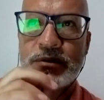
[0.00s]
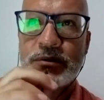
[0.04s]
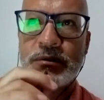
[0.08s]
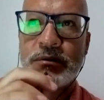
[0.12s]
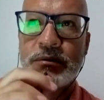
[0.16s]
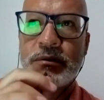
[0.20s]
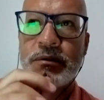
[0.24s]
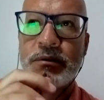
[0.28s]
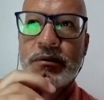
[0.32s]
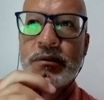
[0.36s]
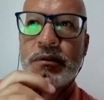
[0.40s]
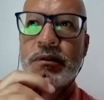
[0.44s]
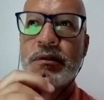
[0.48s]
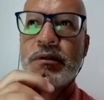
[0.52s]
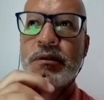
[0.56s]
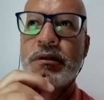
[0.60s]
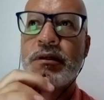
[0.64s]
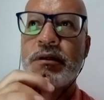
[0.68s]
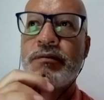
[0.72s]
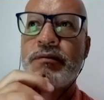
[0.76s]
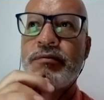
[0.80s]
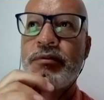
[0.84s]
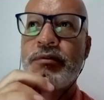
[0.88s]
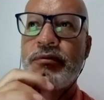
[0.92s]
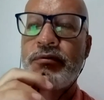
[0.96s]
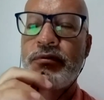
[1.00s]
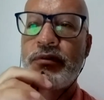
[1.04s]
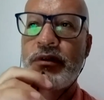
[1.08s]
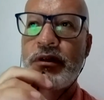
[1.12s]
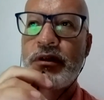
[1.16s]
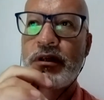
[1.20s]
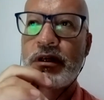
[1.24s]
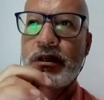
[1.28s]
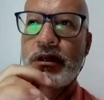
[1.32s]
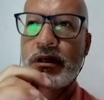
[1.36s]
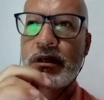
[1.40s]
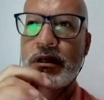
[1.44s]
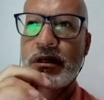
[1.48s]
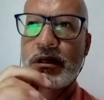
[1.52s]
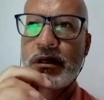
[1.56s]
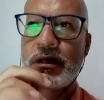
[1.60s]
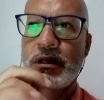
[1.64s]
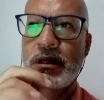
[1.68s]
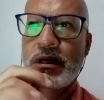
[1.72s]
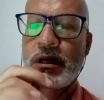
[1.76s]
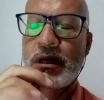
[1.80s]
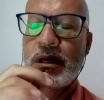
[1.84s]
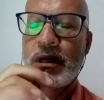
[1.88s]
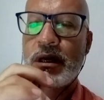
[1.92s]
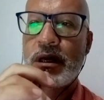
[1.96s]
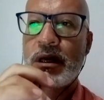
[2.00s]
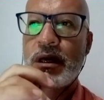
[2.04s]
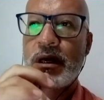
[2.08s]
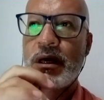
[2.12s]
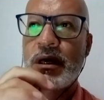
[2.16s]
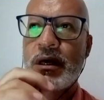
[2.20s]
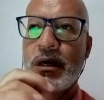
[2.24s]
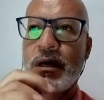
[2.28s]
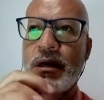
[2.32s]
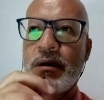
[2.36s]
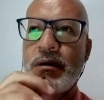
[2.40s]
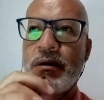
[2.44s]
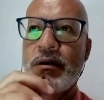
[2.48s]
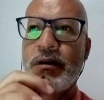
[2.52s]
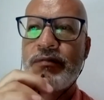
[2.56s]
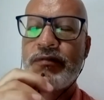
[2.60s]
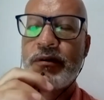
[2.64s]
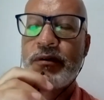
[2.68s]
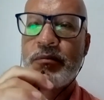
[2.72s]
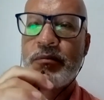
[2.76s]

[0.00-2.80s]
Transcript: namely the rice fields